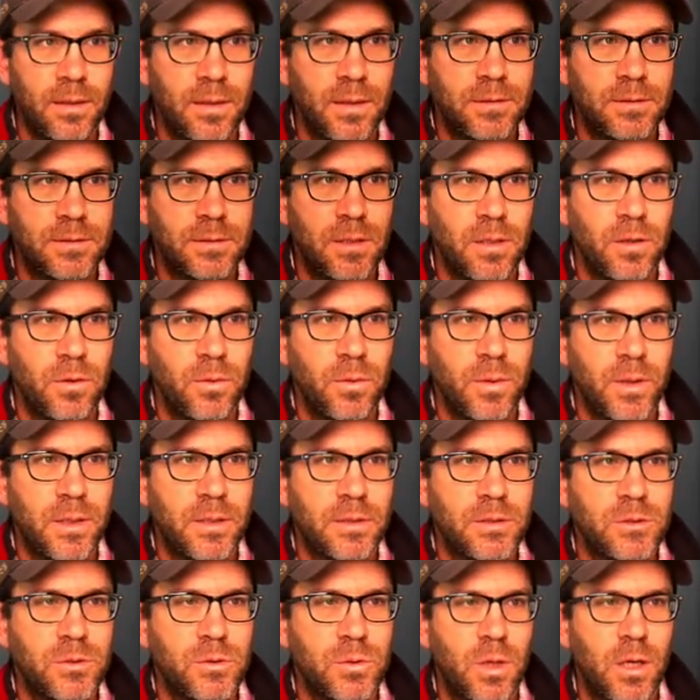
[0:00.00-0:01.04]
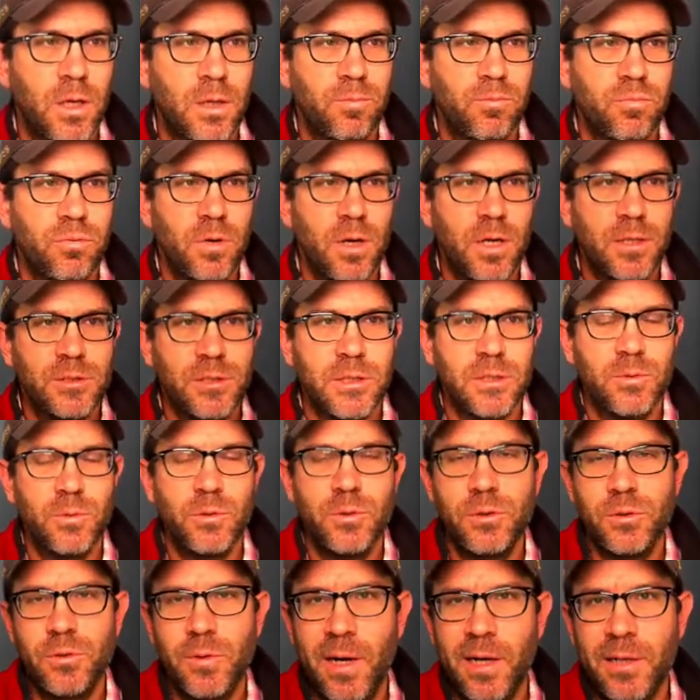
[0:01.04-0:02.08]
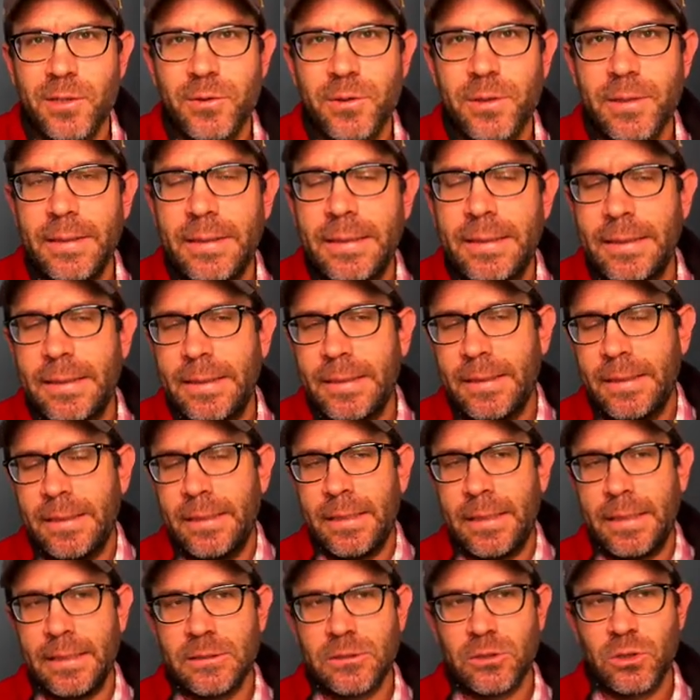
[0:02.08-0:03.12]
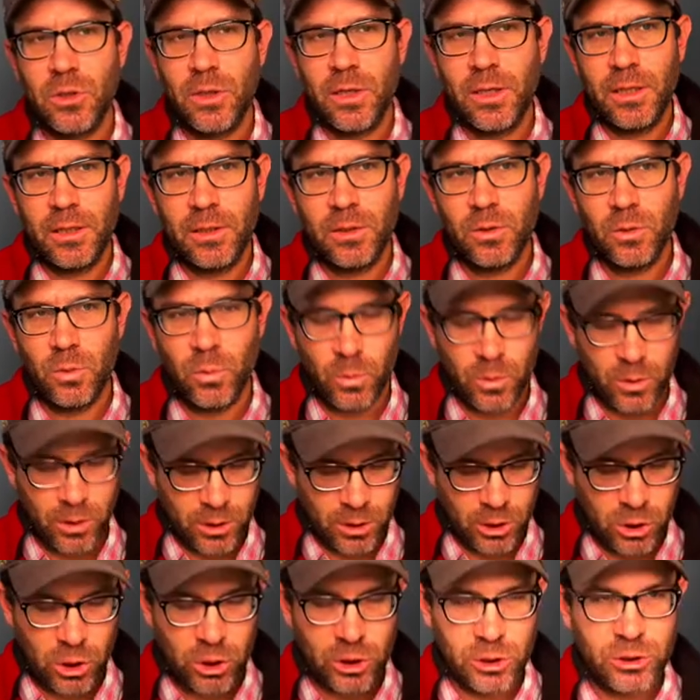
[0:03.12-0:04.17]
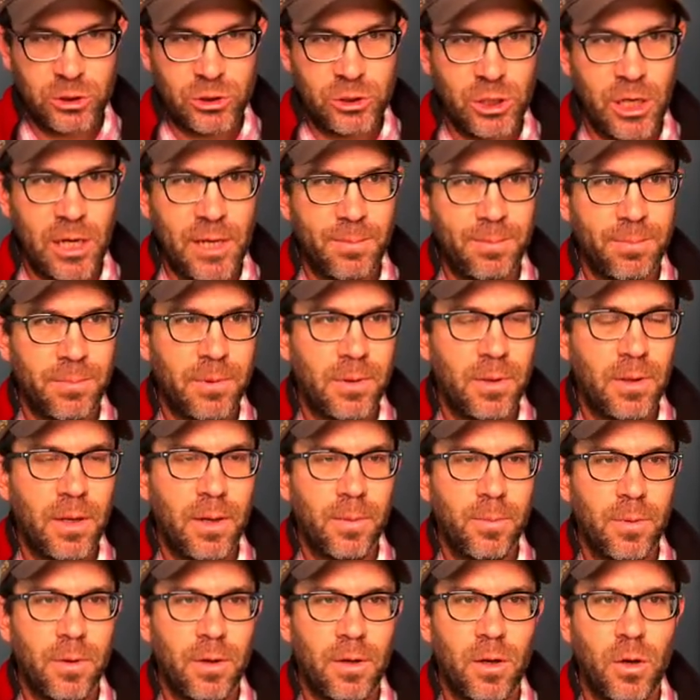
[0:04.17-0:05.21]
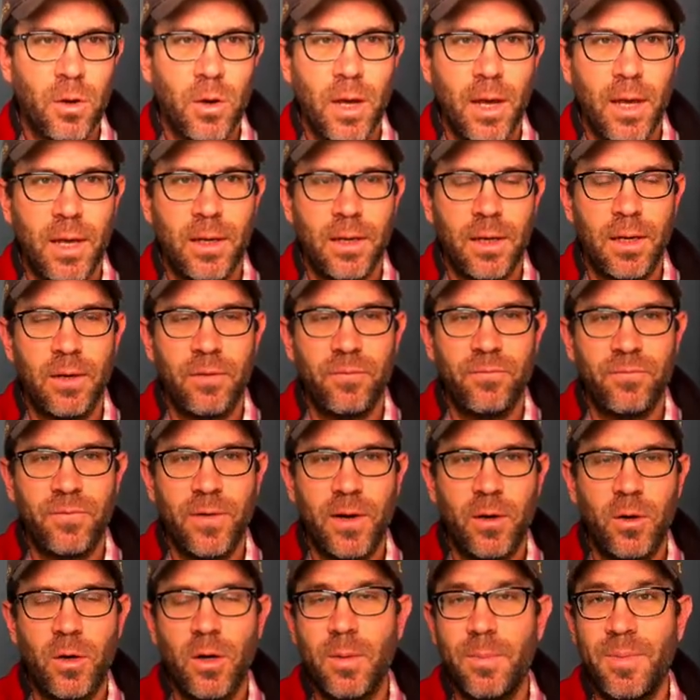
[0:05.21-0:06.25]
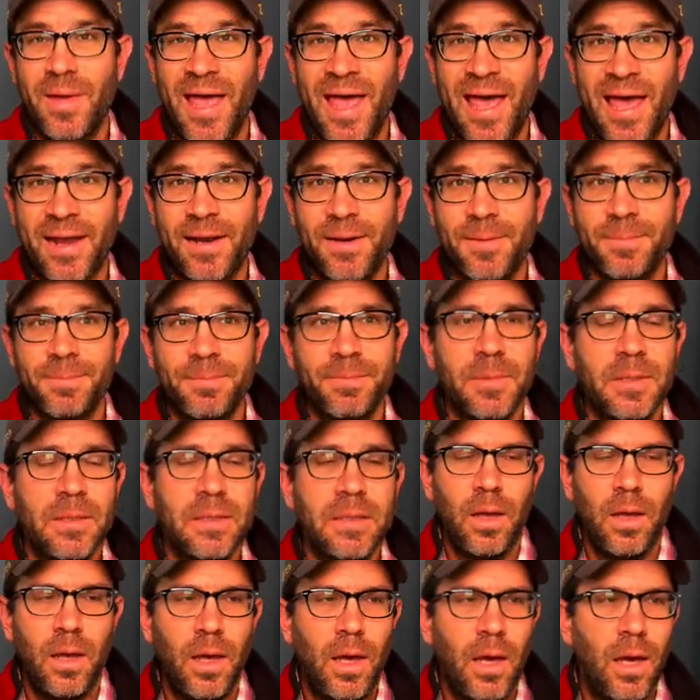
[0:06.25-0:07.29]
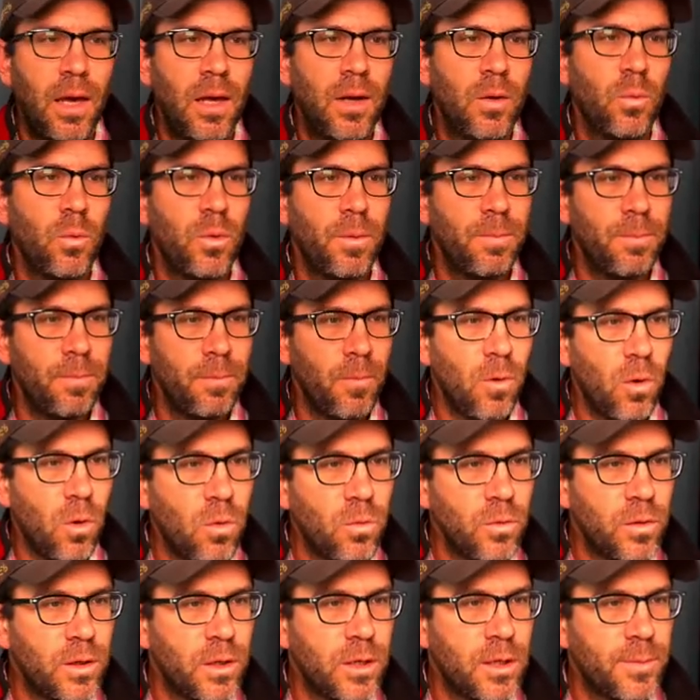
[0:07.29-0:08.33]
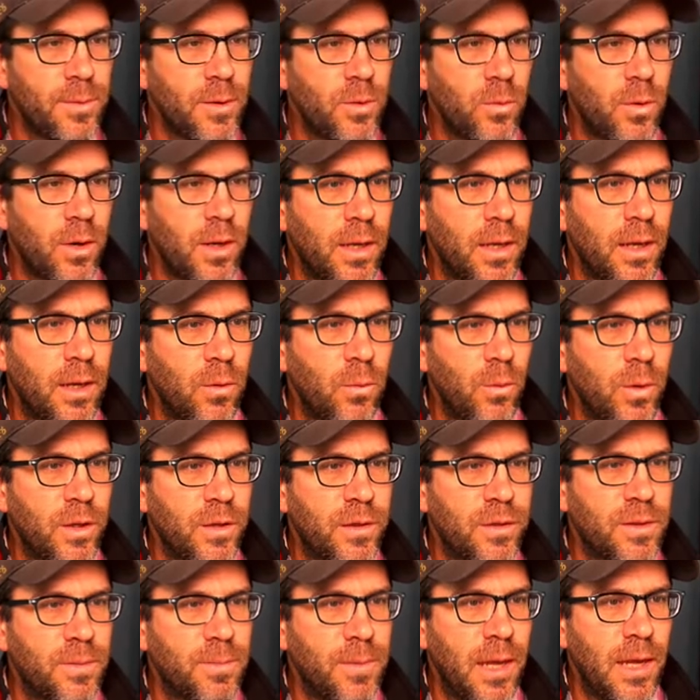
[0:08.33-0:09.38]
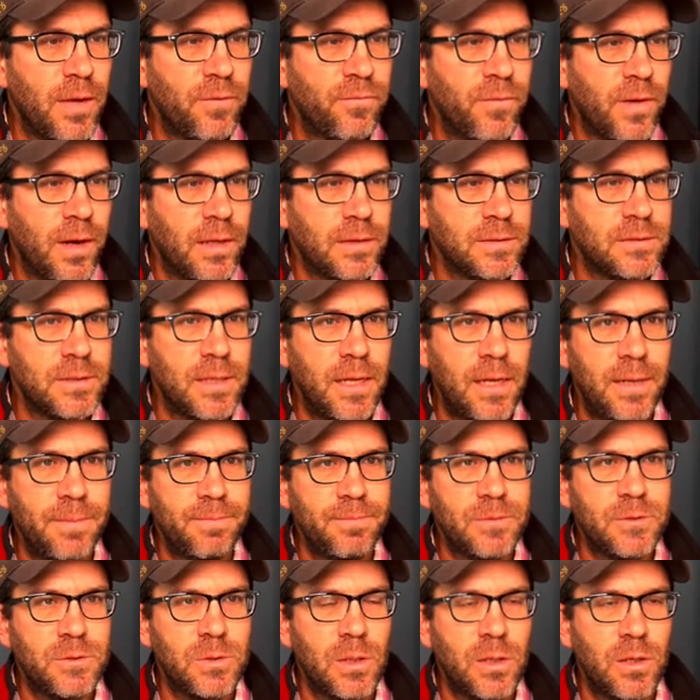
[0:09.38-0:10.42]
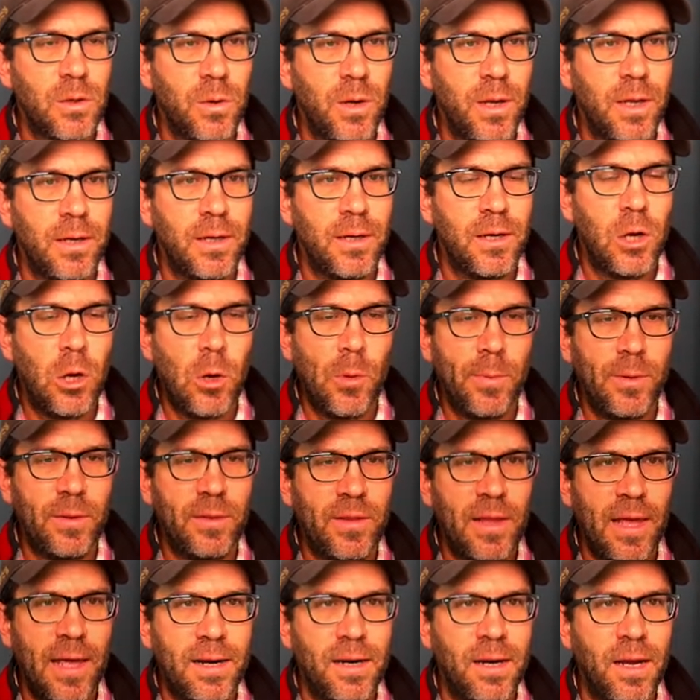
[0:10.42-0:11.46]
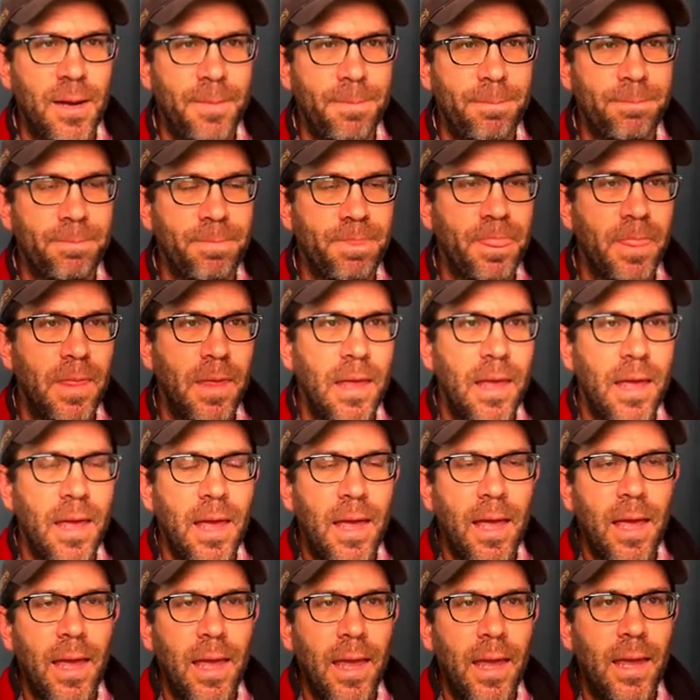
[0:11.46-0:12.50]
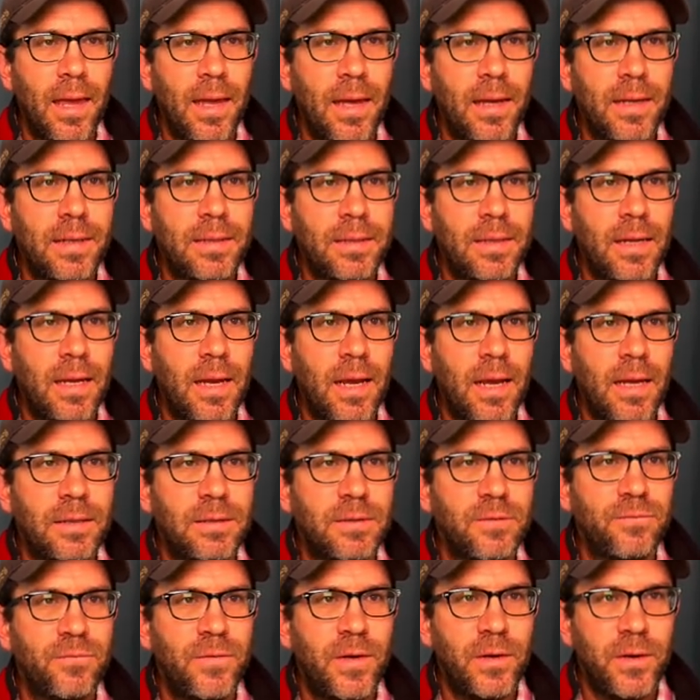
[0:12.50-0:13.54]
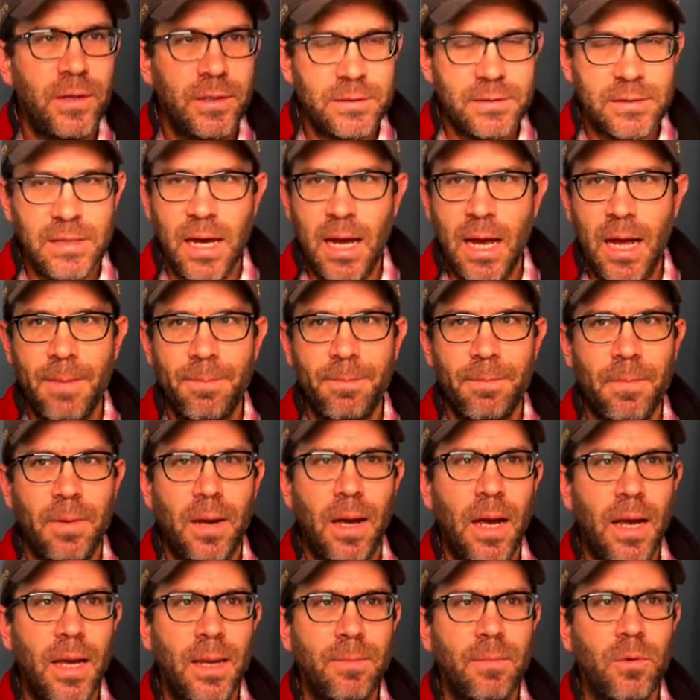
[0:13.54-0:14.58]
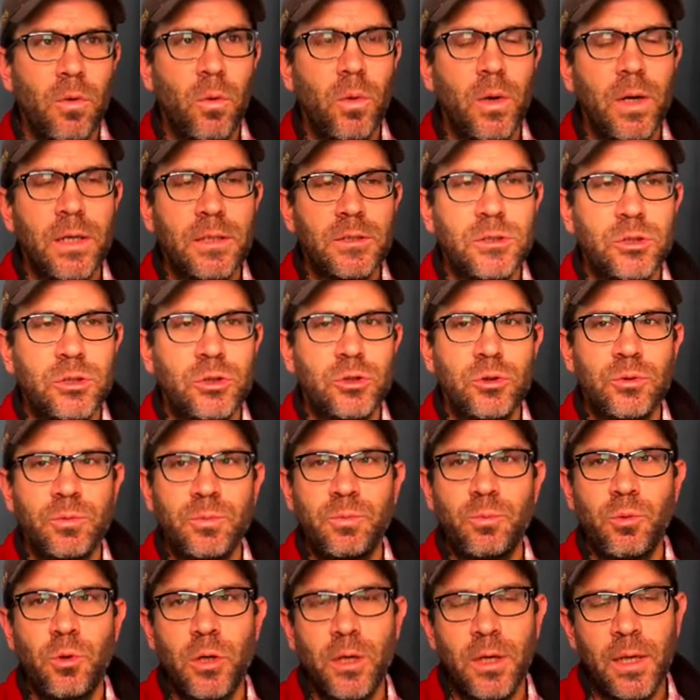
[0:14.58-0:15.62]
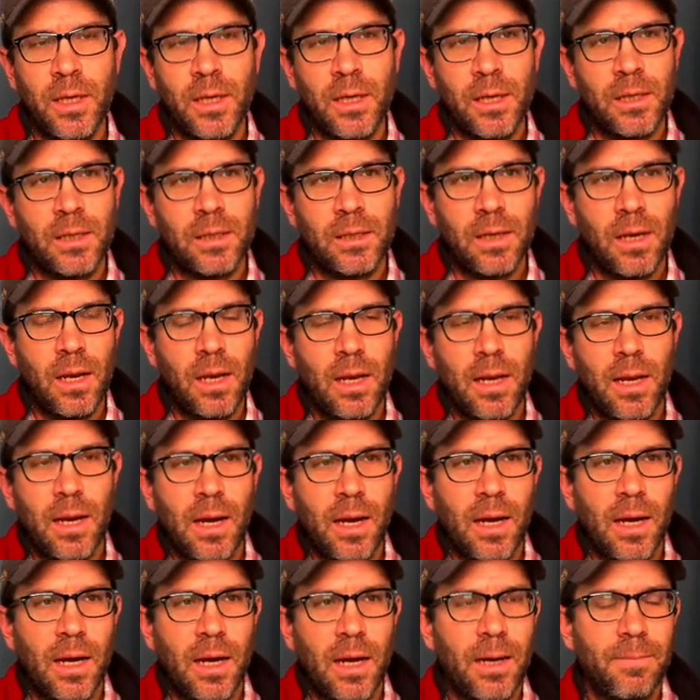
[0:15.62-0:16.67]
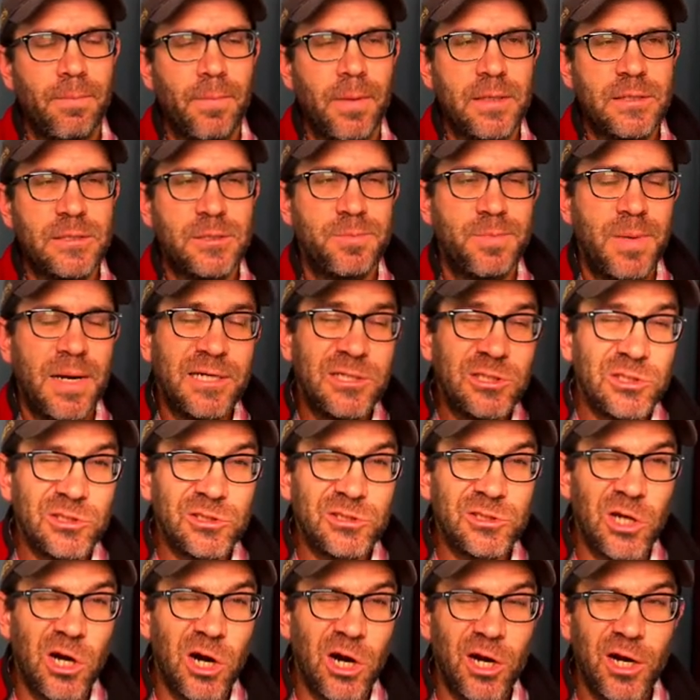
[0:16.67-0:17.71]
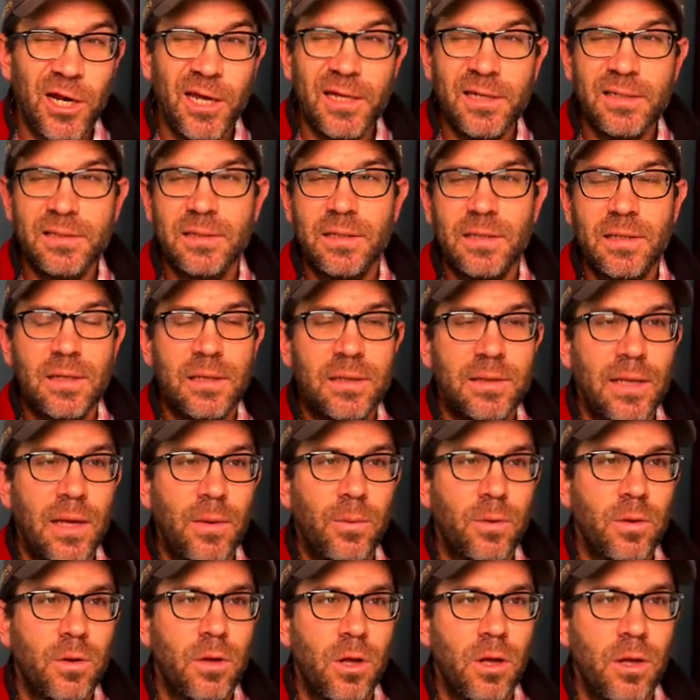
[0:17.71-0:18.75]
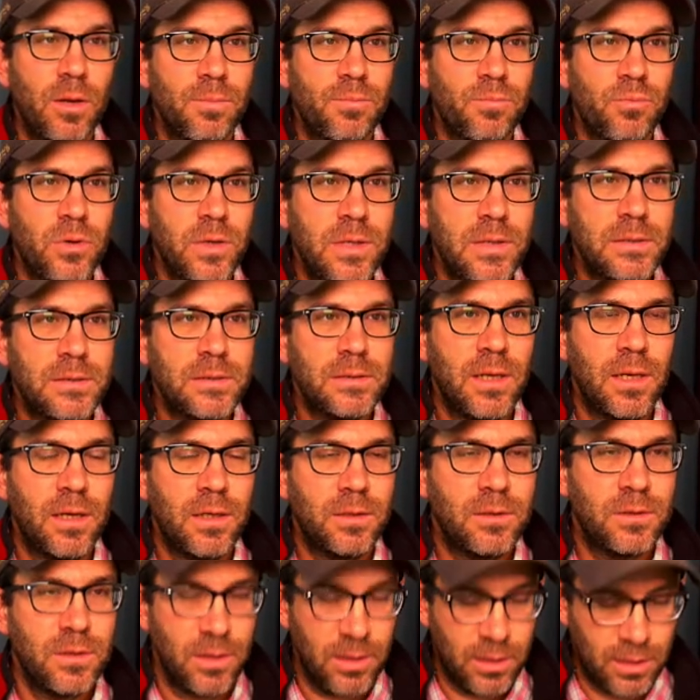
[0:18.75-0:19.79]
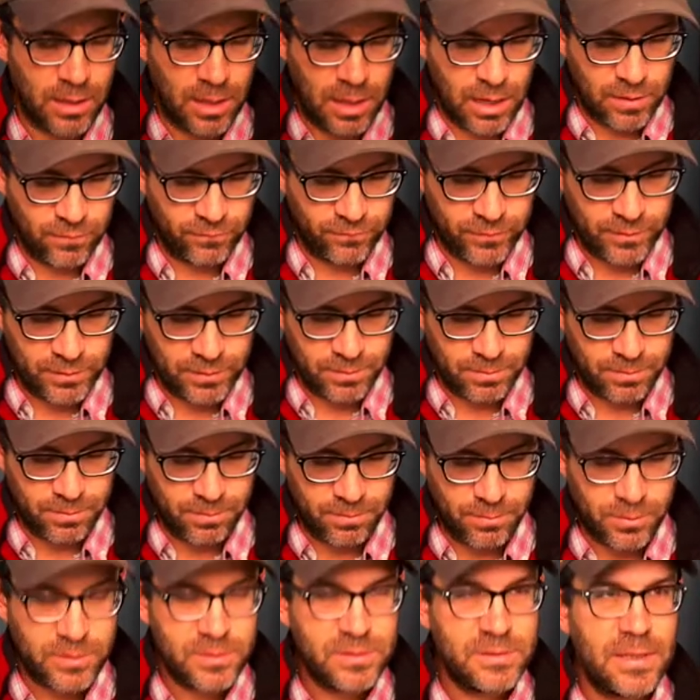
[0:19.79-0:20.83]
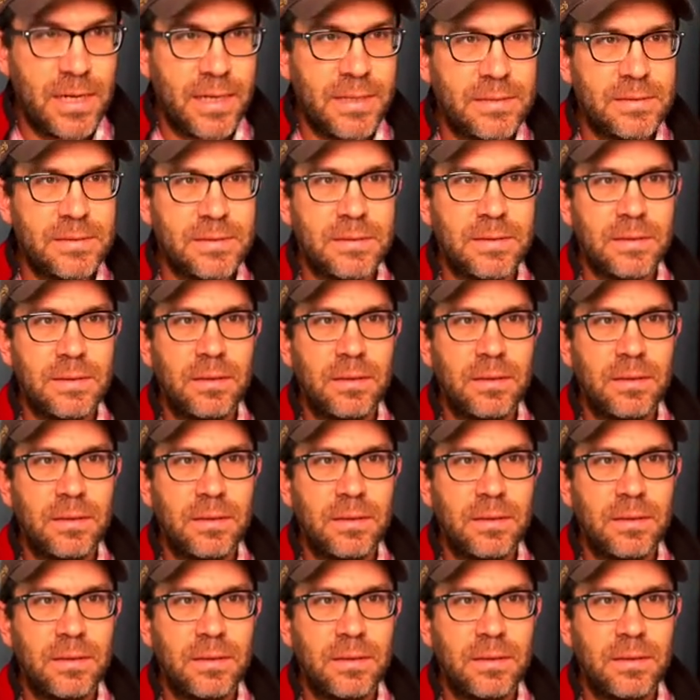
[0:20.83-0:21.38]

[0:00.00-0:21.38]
let's go into our project root directory. It's green, we're in good shape. I'm gonna go ahead and fire up Atom, and we're only gonna be working with the make file today, so I'll go ahead and open that up. And at the very top, I'm going to put in a special target that we'll call print under, -%.